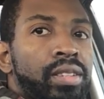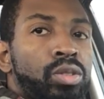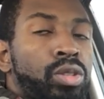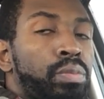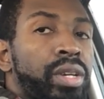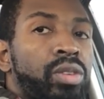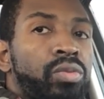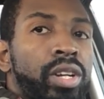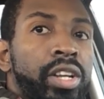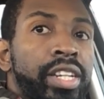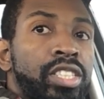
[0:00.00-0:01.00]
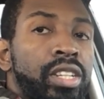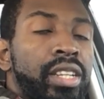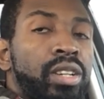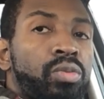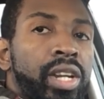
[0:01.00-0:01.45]
You can be in
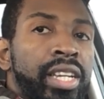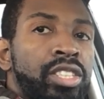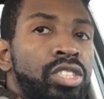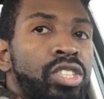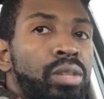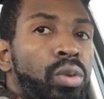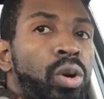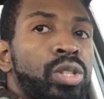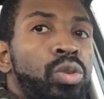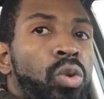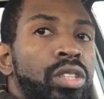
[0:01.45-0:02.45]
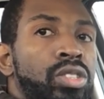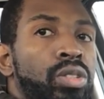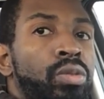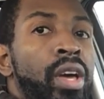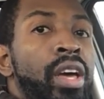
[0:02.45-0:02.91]
a relationship all you want
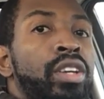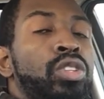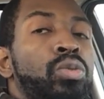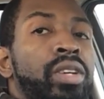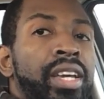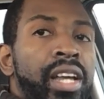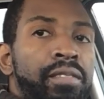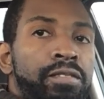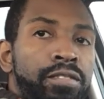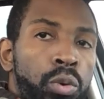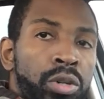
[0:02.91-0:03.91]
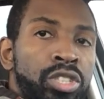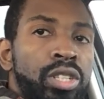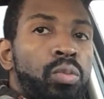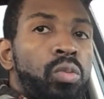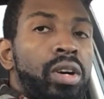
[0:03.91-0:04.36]
to. You cannot force
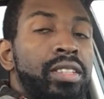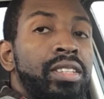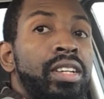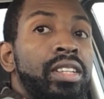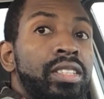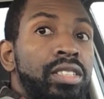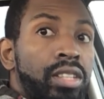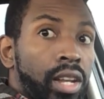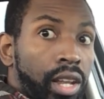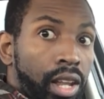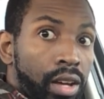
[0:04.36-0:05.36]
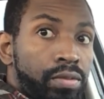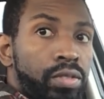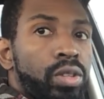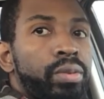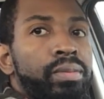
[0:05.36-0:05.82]
someone to
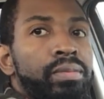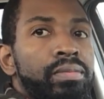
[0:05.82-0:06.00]
love you.